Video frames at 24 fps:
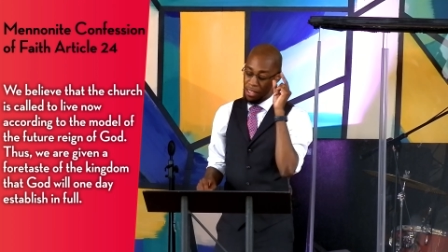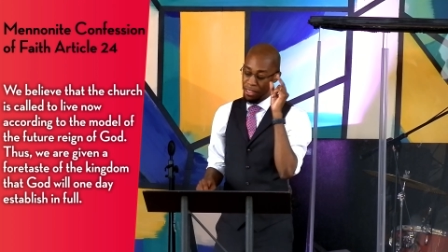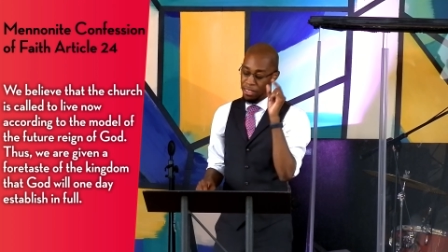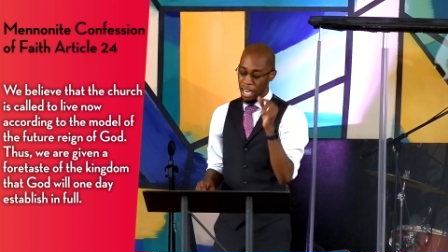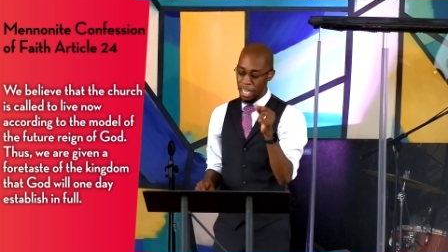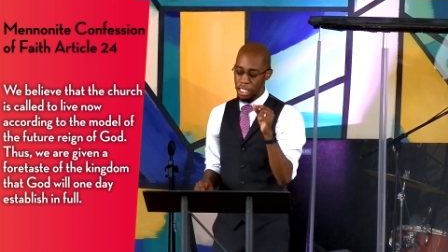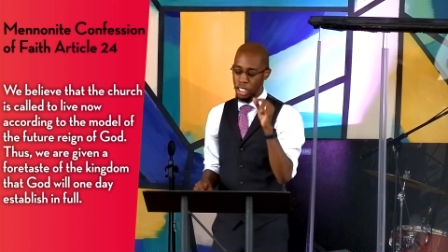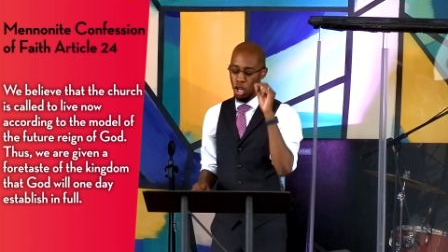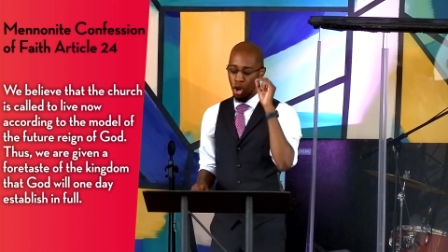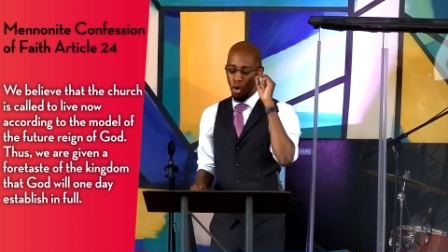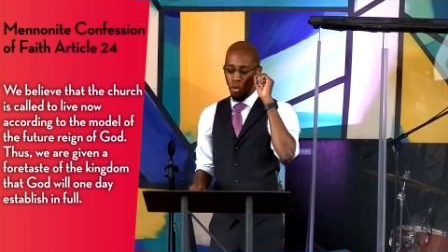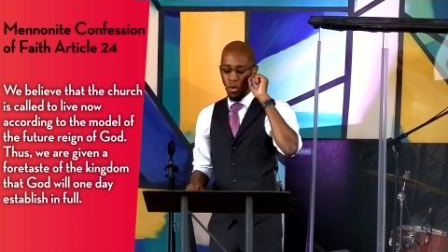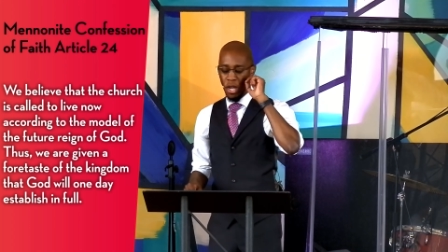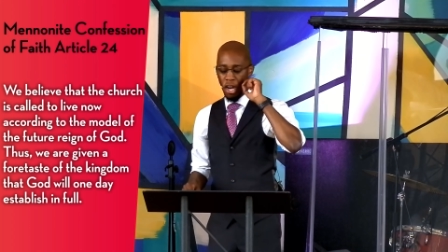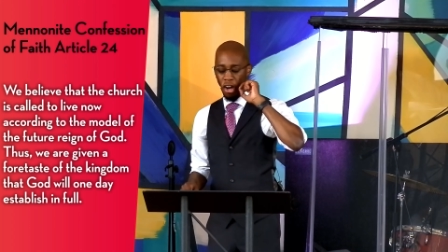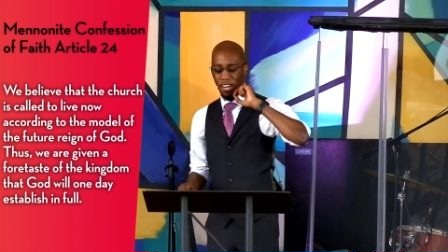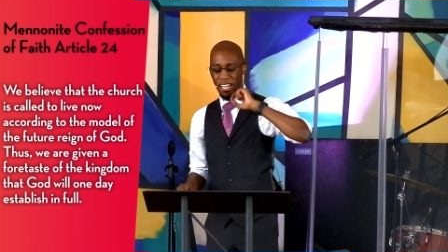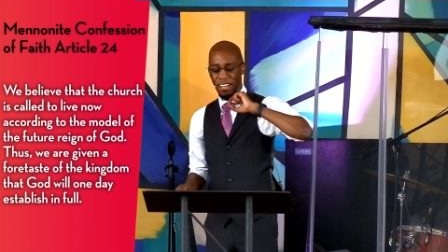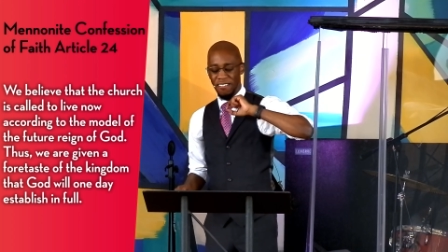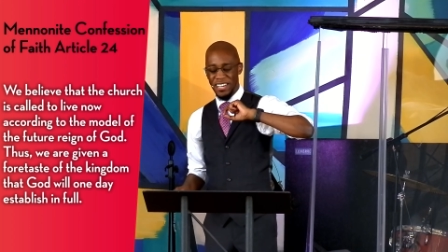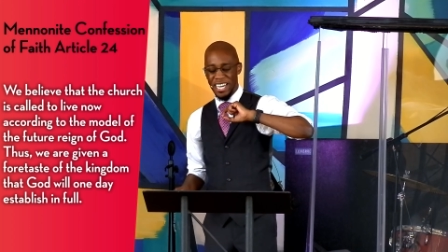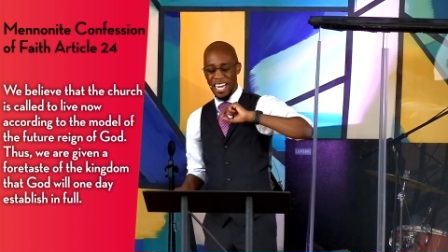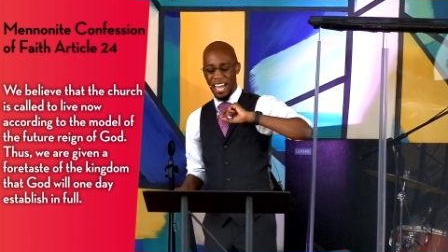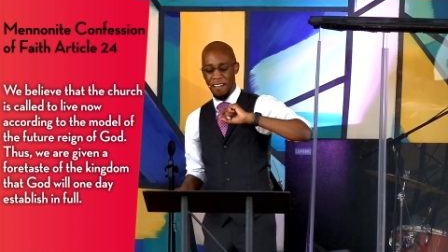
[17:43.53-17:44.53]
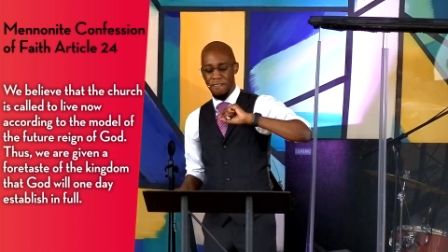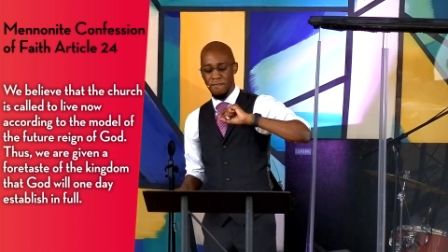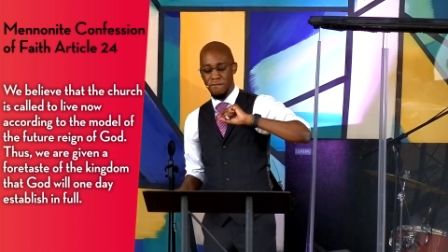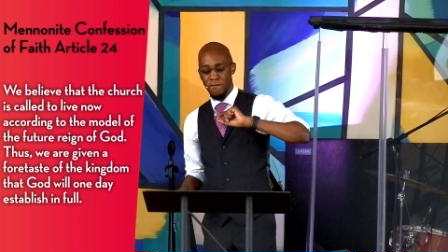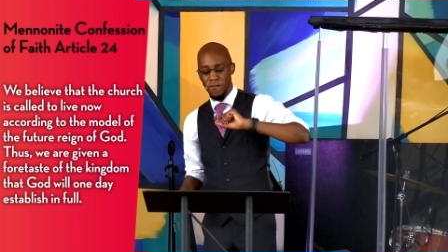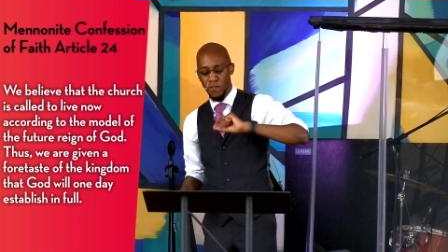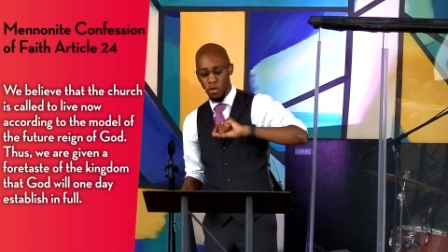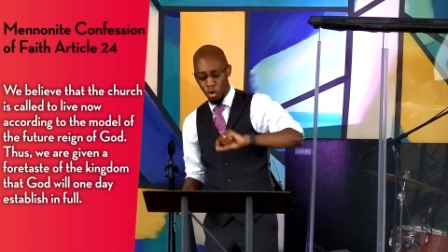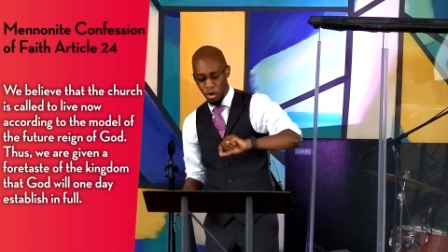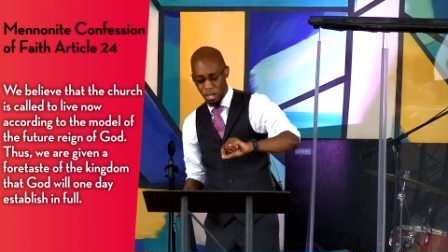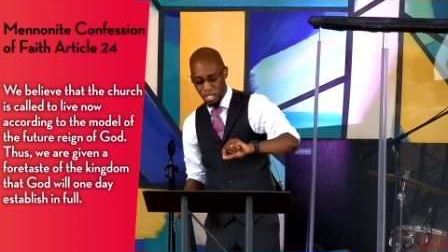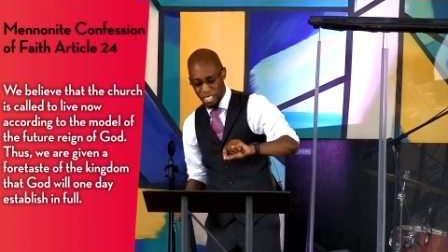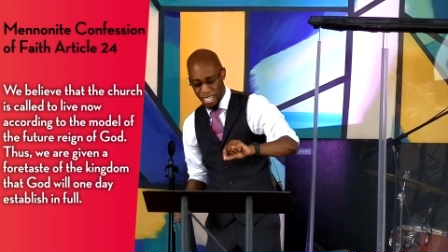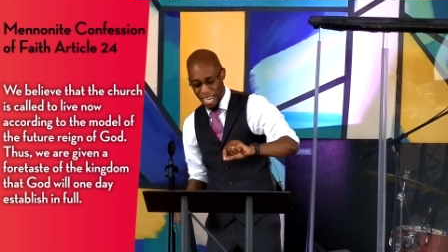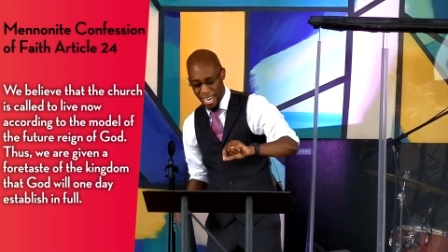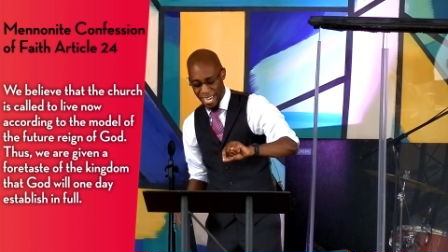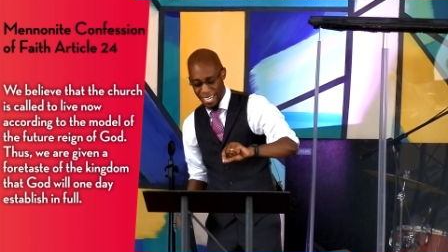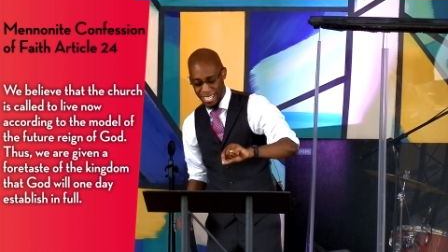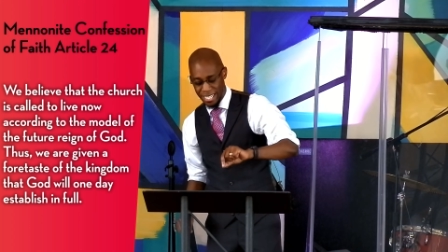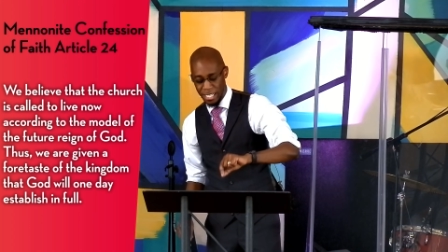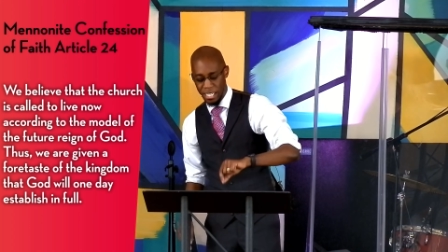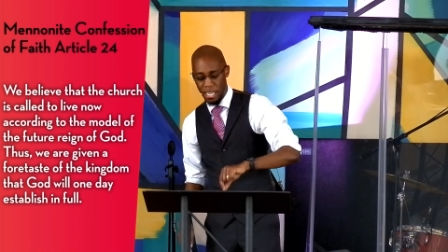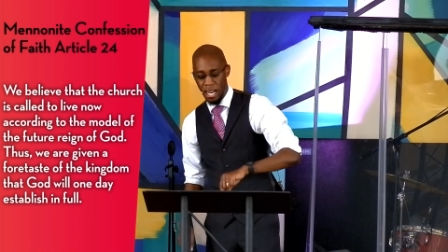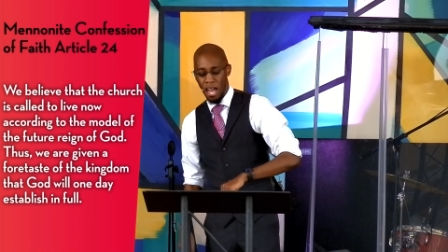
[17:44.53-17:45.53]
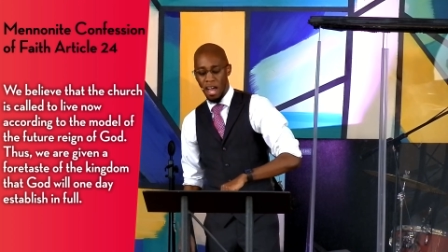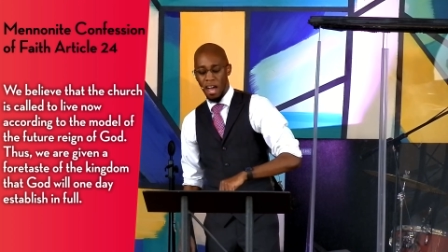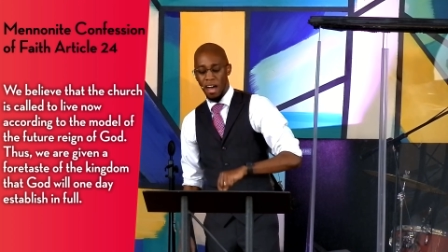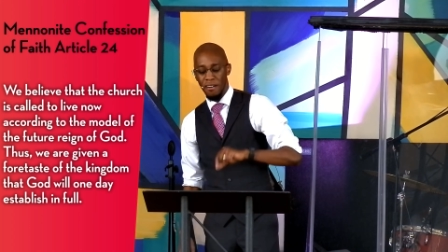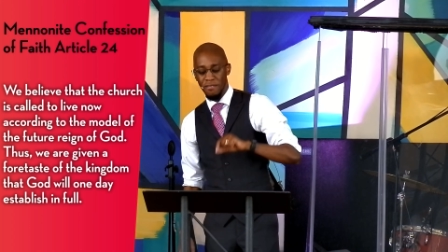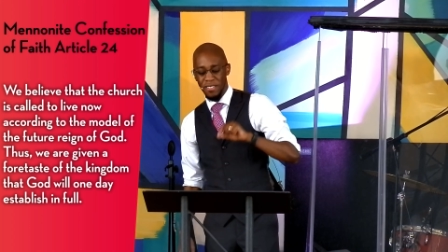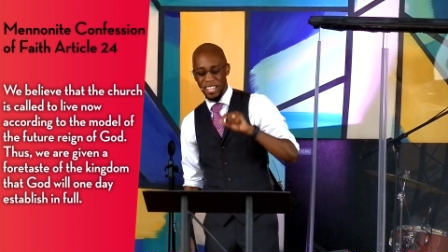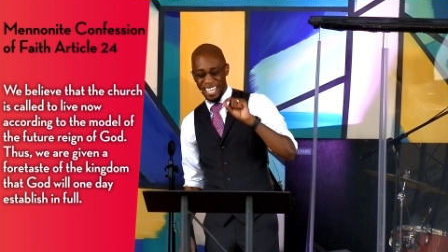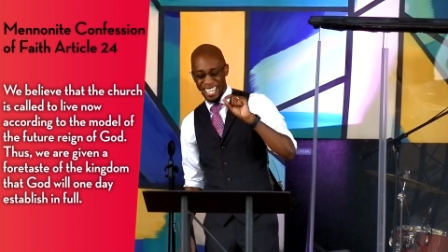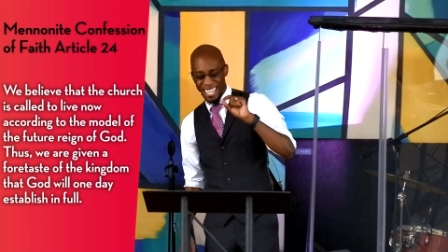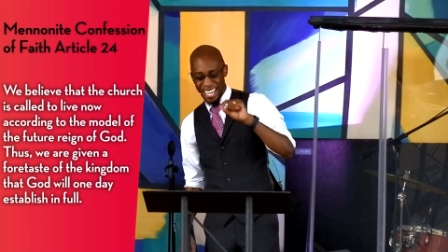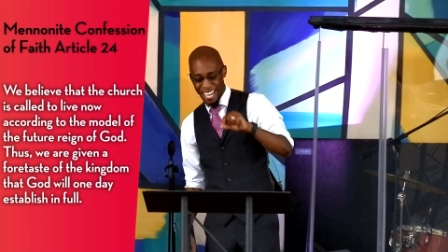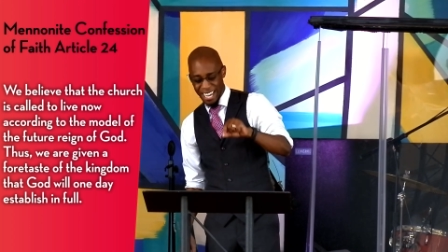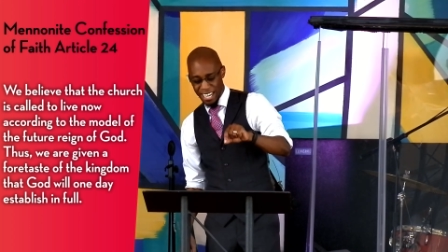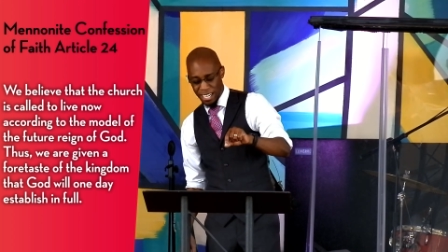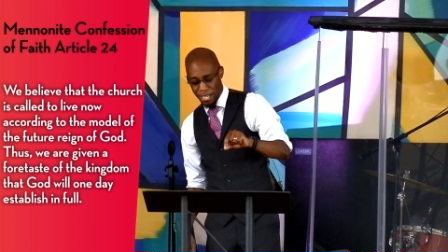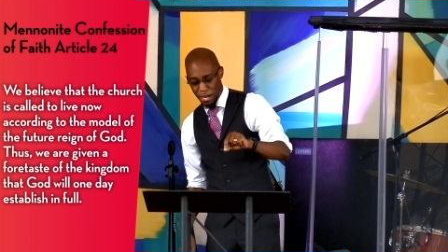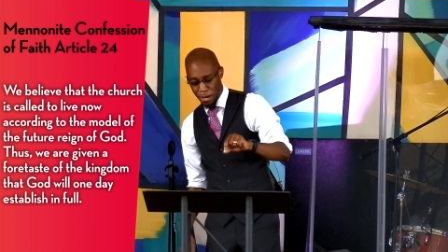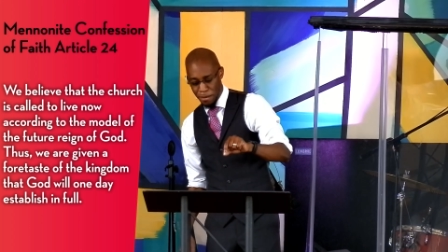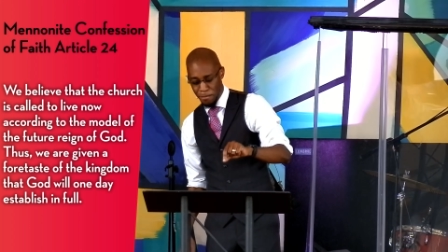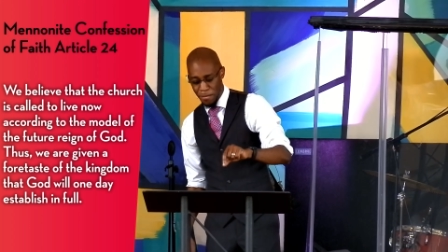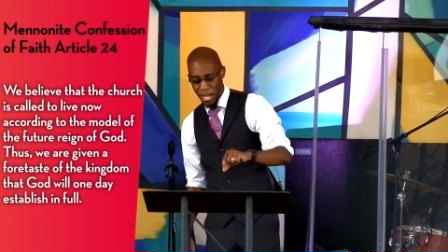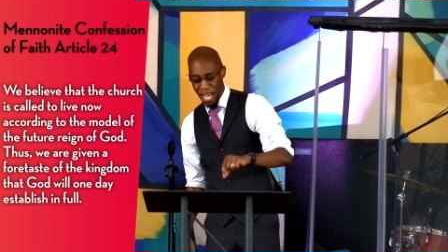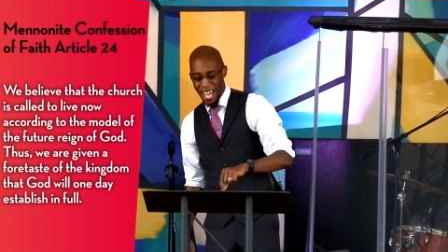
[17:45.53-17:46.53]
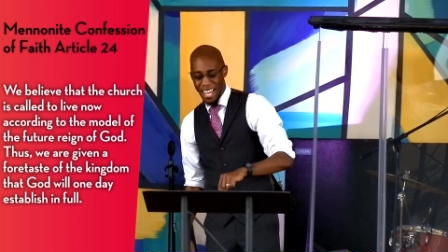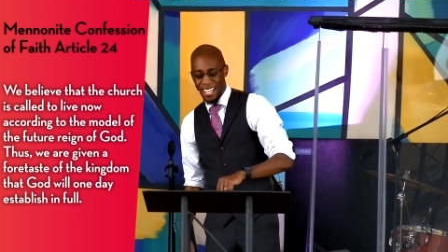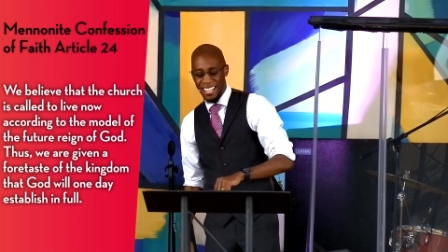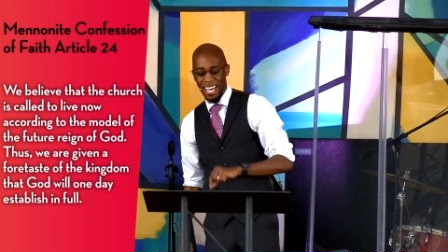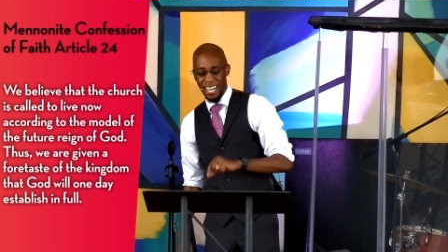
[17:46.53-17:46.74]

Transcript: Thus, we are given a foretaste of the kingdom